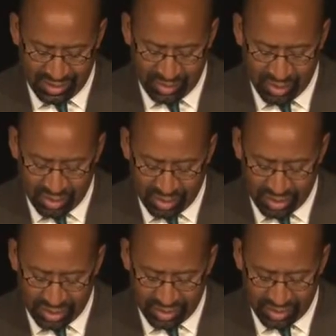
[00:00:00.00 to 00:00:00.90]
water
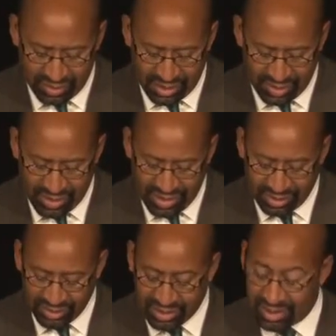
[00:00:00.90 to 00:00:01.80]
and other
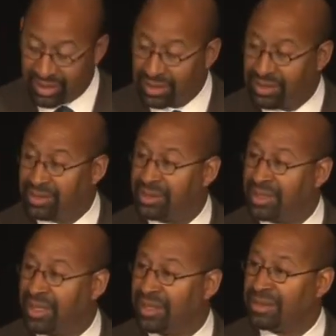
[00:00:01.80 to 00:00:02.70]
matters, and that is,
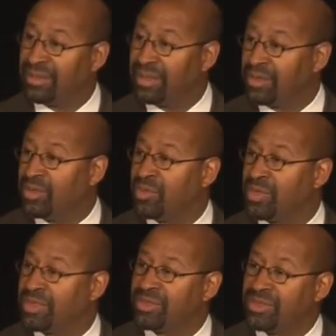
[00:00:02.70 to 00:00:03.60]
again,
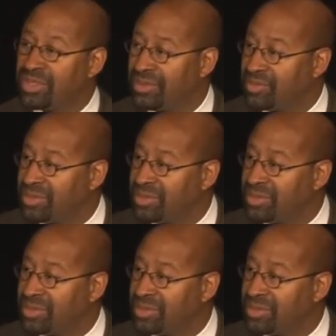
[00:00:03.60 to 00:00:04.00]
Kumar Kishashan.